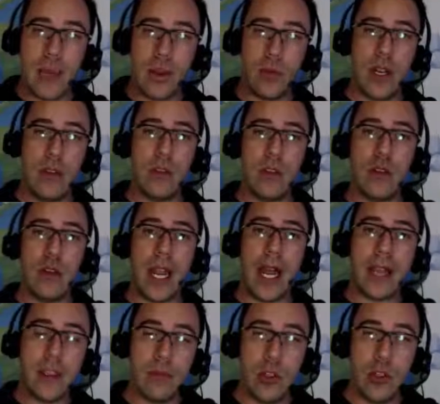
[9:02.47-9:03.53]
whenever you'd
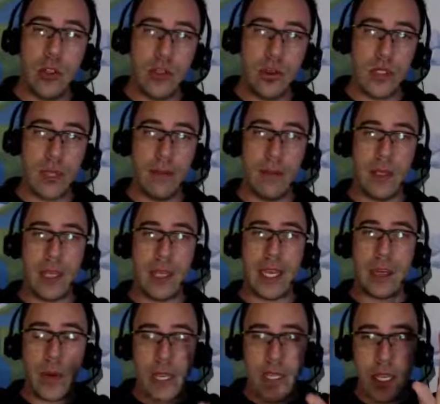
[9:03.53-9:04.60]
like them to do something.
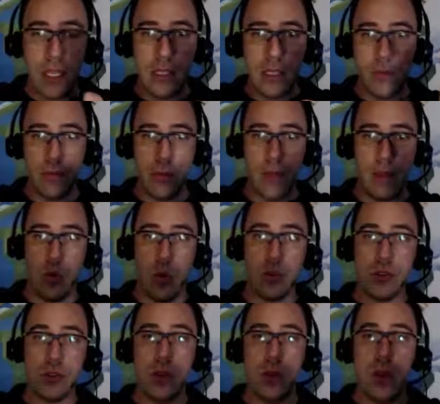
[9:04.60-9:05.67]
That way it's easier for them
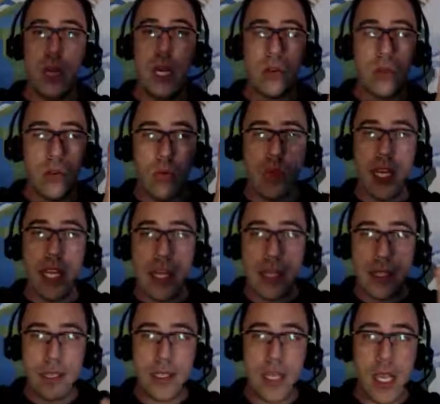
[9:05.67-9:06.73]
also to read
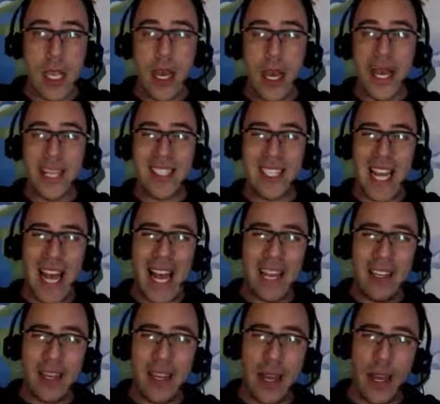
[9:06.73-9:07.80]
and see. It's an
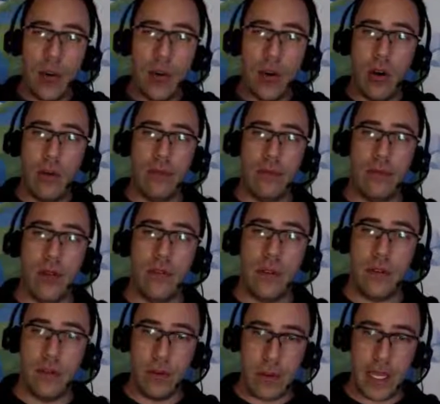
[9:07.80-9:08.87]
added layer of
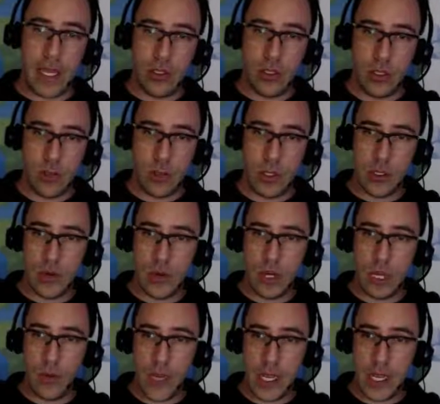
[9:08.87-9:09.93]
information, which is
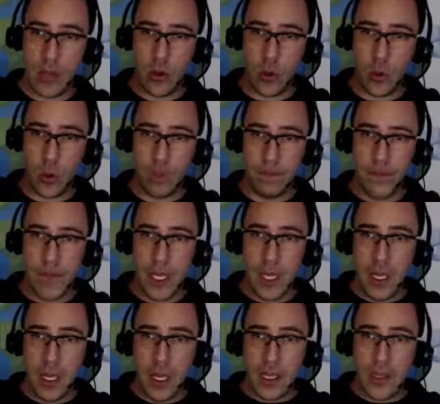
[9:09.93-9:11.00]
really, really cool.
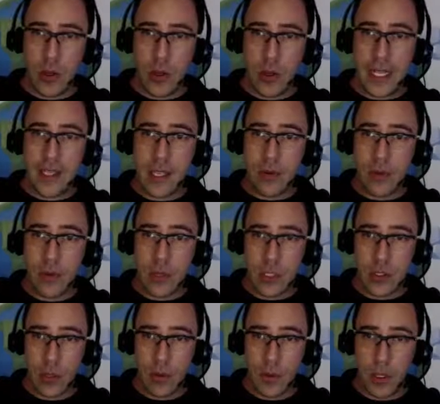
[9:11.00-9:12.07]
So let's say, for
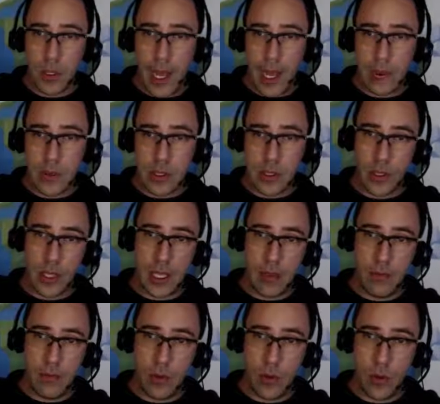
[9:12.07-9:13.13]
example, I was
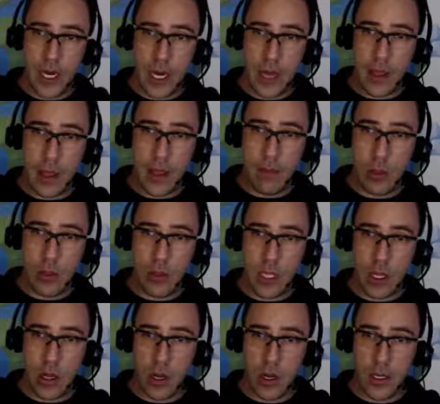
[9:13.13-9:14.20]
looking for another
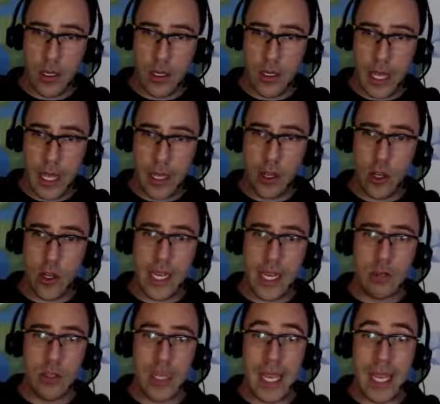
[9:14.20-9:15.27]
emoticon, and I go
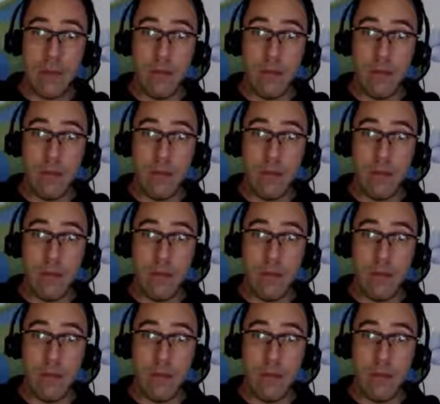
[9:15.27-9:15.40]
down to get